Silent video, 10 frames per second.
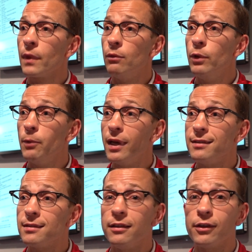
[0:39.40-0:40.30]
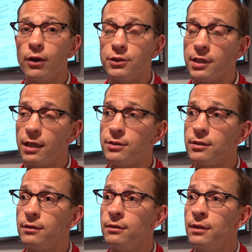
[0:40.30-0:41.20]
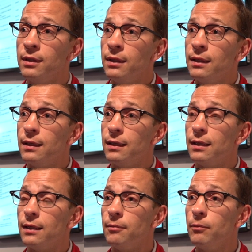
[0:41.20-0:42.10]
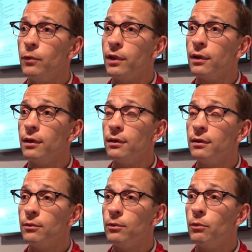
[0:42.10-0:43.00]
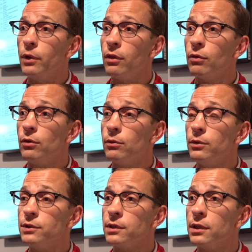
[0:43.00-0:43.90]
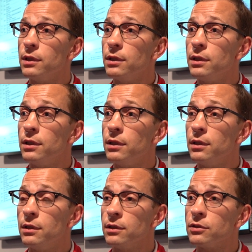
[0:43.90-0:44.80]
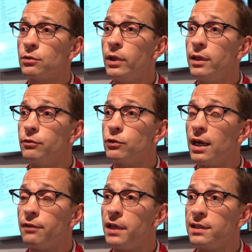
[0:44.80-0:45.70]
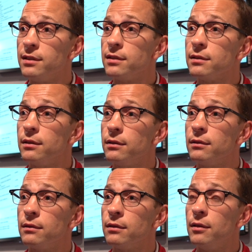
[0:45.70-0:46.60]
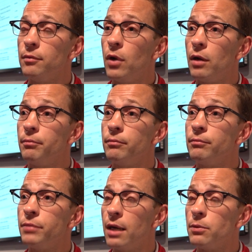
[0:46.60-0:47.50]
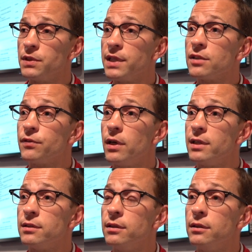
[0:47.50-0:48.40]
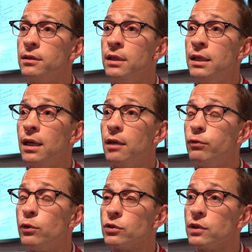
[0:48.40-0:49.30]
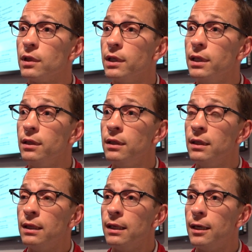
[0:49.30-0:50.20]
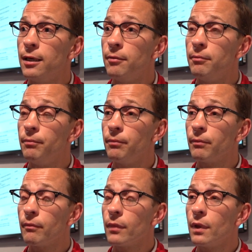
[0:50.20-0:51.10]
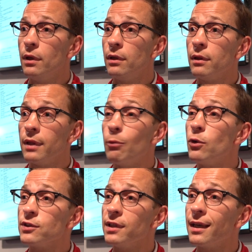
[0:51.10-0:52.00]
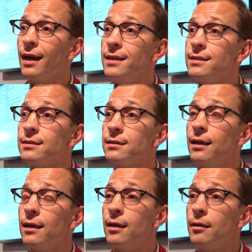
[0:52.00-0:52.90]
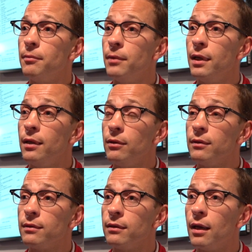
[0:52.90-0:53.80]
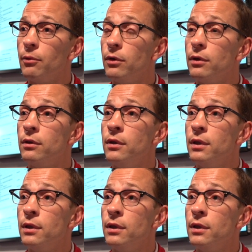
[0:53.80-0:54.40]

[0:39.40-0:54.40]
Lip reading: We went into the negotiation with what we thought was a suite of draft assets that might be able to satisfy Essendon. Unfortunately, that wasn't the case, and they were